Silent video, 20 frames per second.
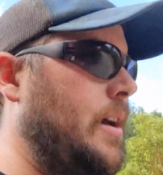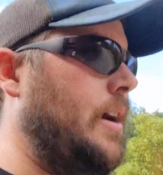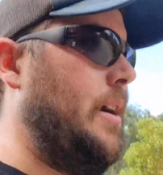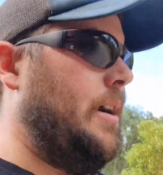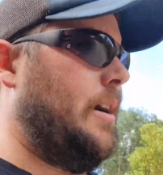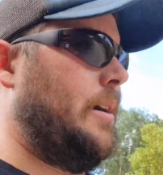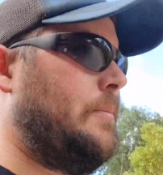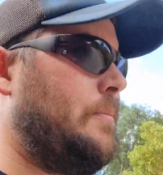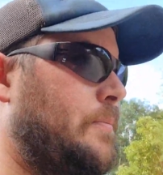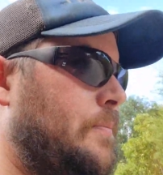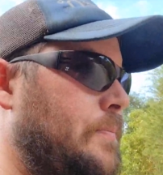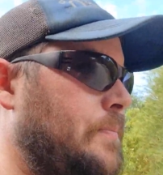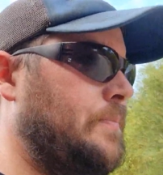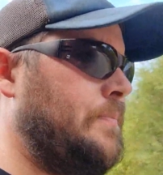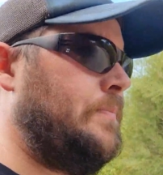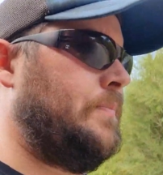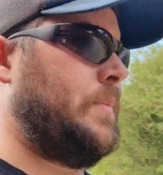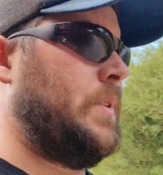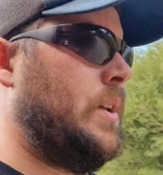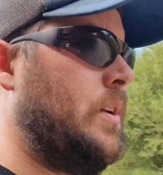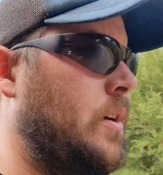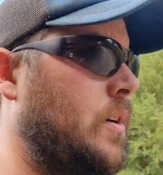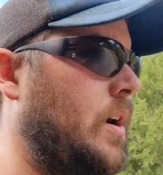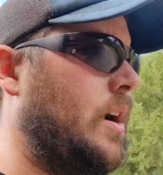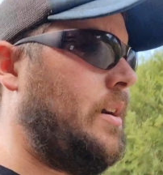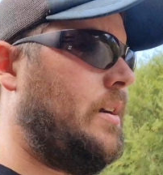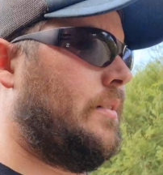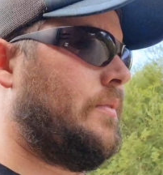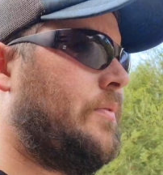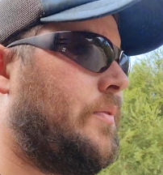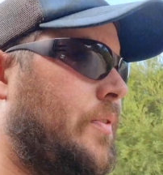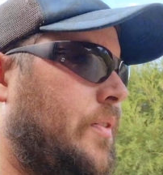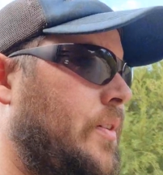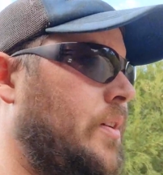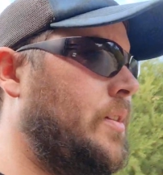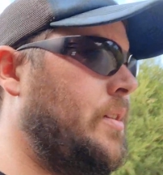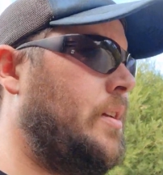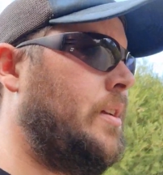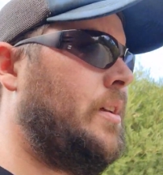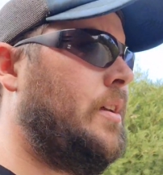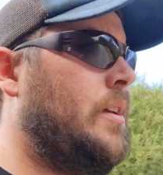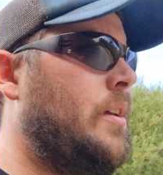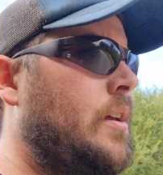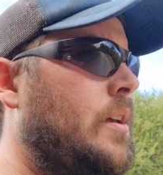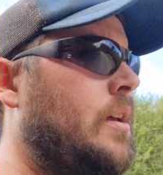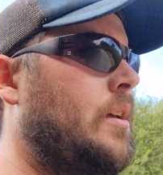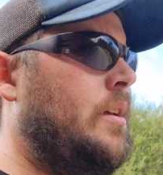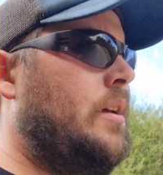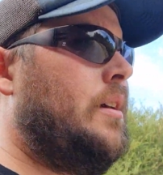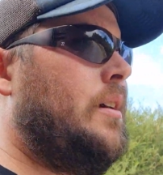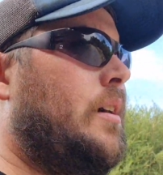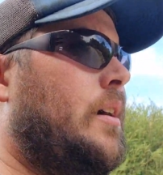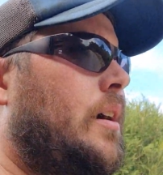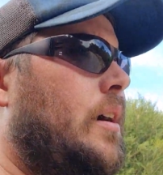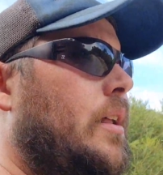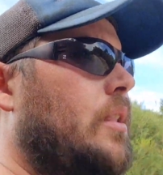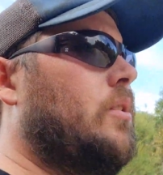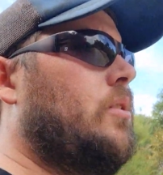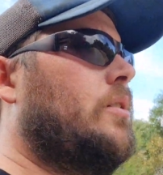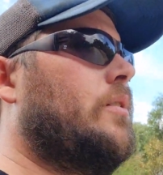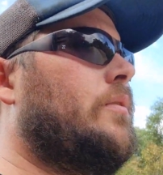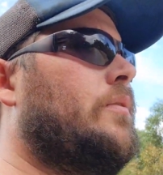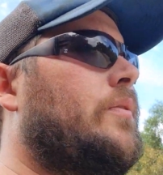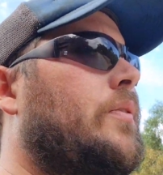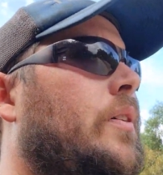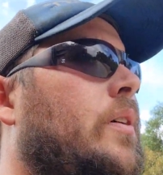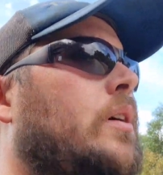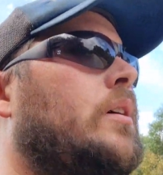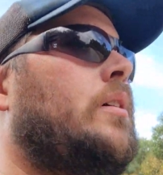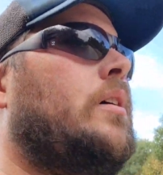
I have a lot of